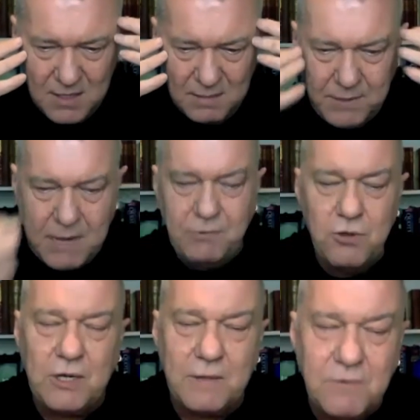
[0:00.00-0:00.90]
people
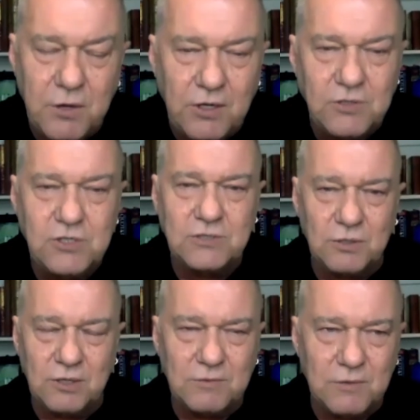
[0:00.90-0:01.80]
who can just sort
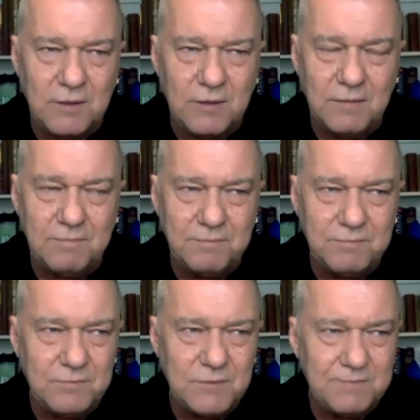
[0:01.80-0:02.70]
of, you know,
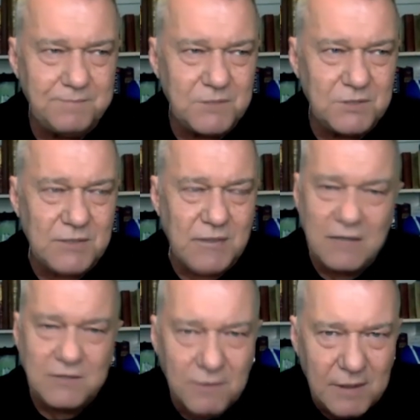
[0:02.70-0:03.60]
to say
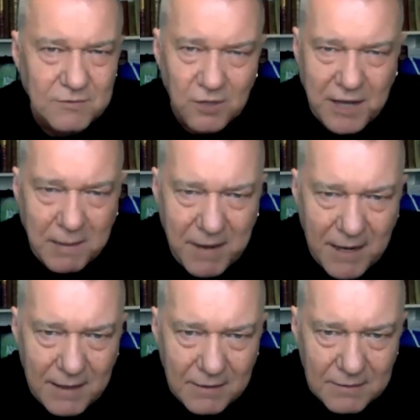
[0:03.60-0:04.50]
it's not that
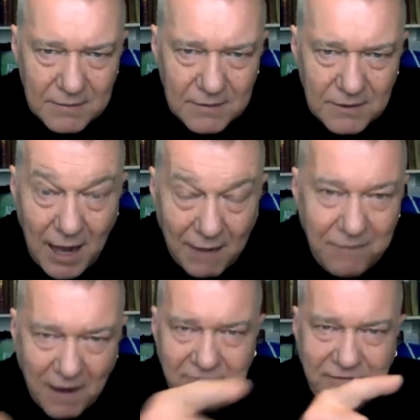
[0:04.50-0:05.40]
bad. You know,
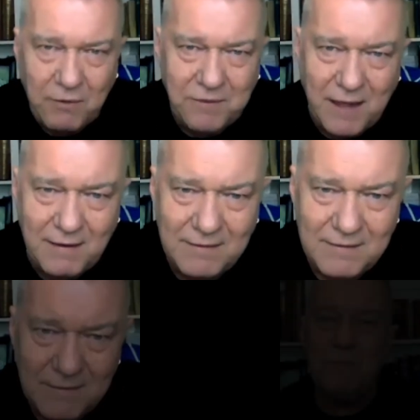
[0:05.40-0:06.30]
I've felt that.
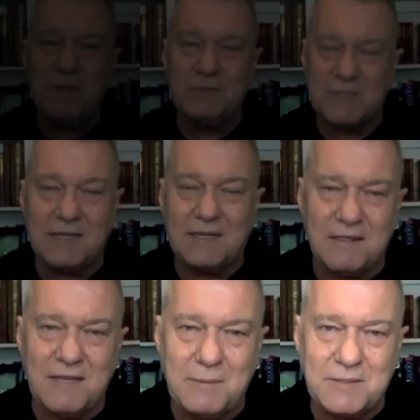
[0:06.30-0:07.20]
It was like that
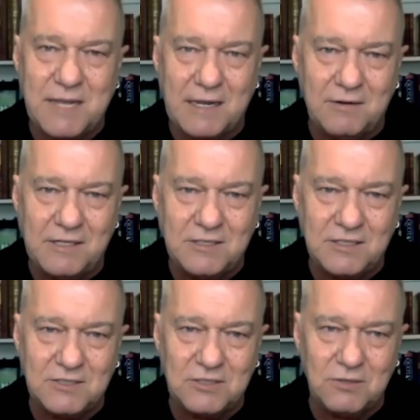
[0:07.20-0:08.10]
thing about standing on each
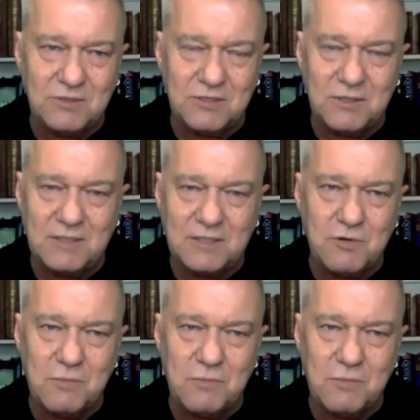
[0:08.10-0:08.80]
other's shoulders. You know, as a group,